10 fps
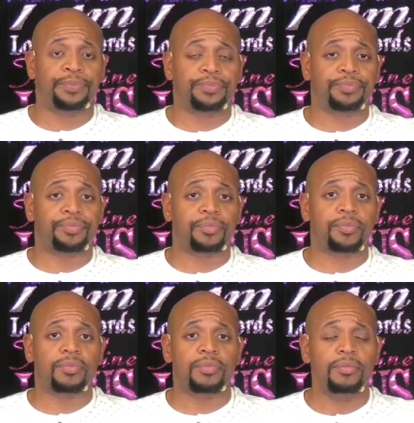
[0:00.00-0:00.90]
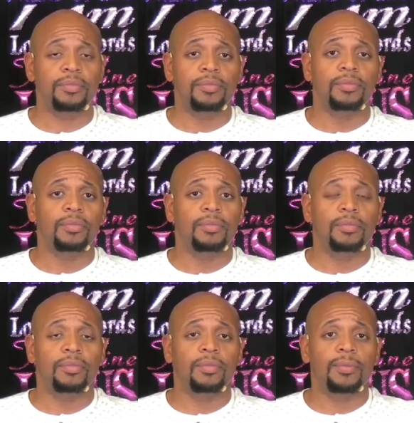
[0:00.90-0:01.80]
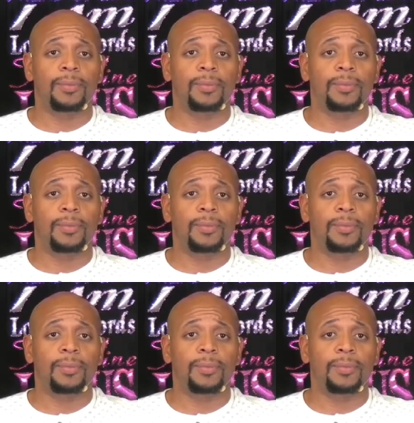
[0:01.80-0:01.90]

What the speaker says: (silence)